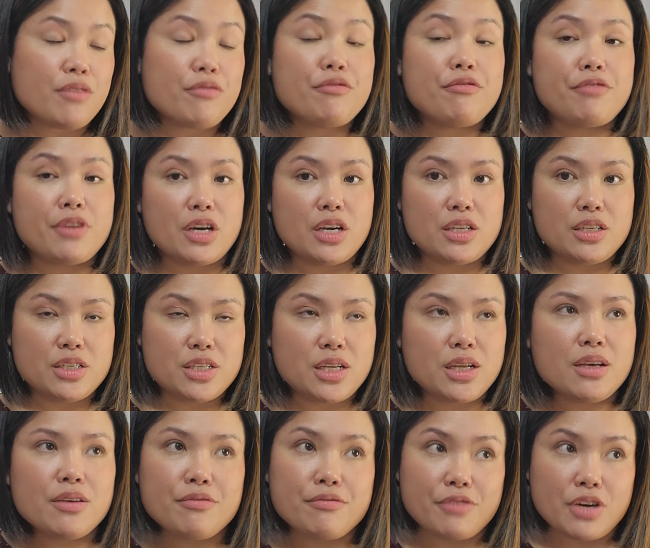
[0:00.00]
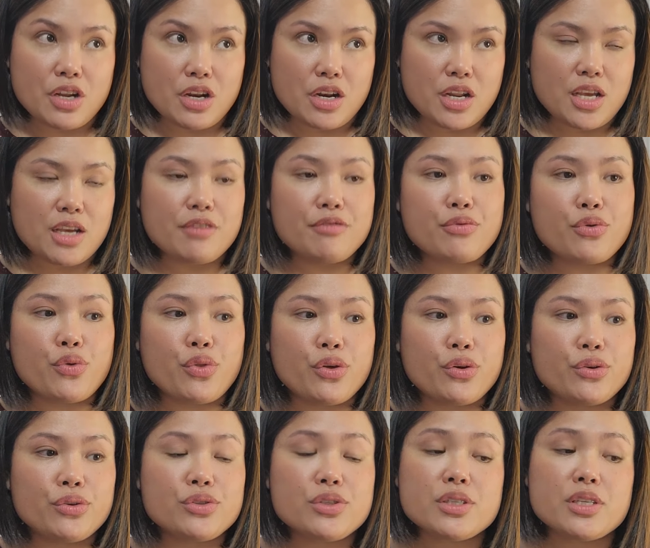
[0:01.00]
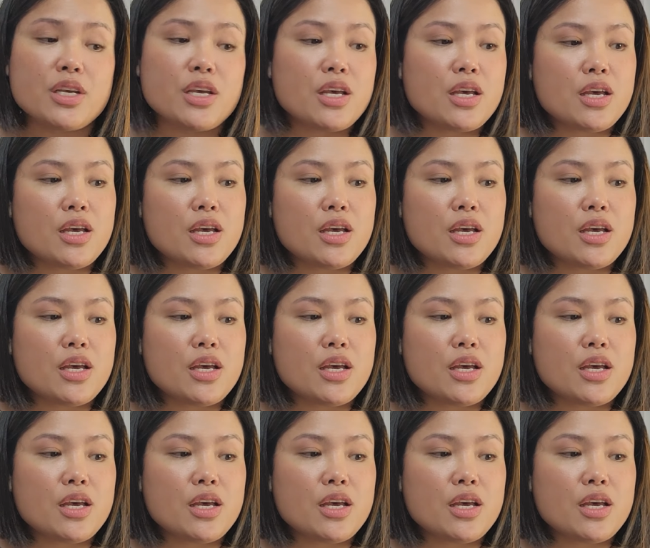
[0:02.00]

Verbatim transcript: funding for those